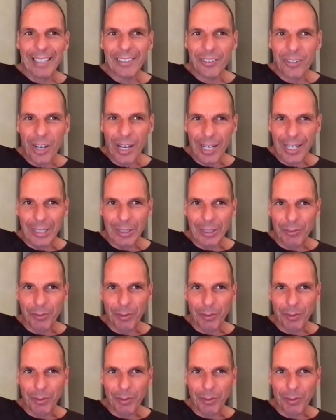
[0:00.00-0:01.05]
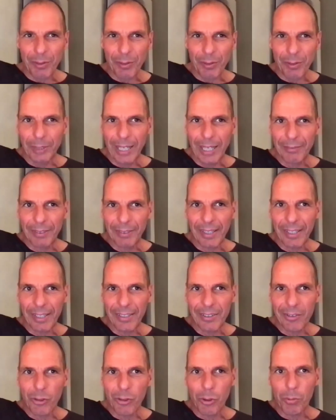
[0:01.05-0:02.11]
change from, you know, having
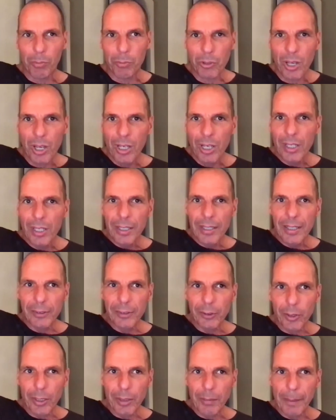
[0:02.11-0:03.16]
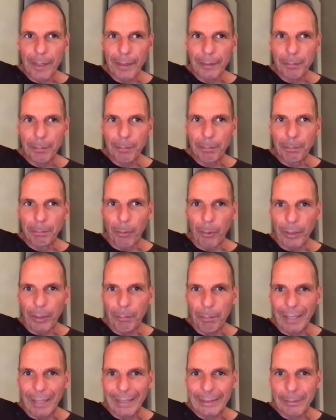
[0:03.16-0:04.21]
these Zooms that are all about
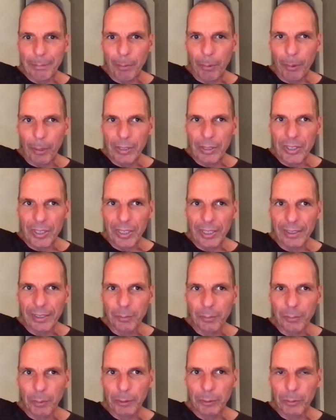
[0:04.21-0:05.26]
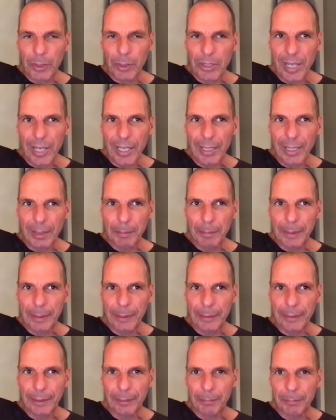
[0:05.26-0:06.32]
party policy and what do we say
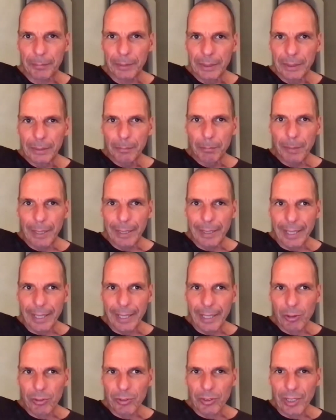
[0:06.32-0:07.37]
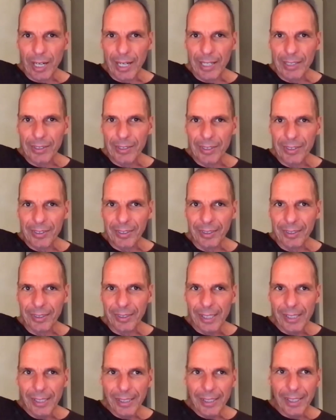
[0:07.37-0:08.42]
about the migration crisis and
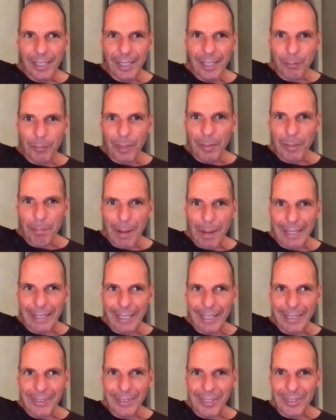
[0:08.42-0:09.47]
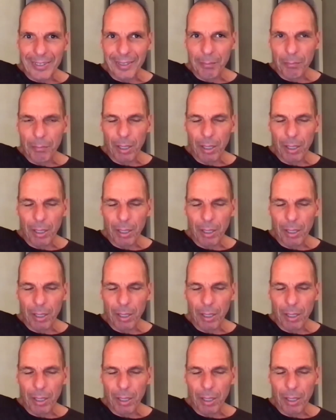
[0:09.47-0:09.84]
the banking system.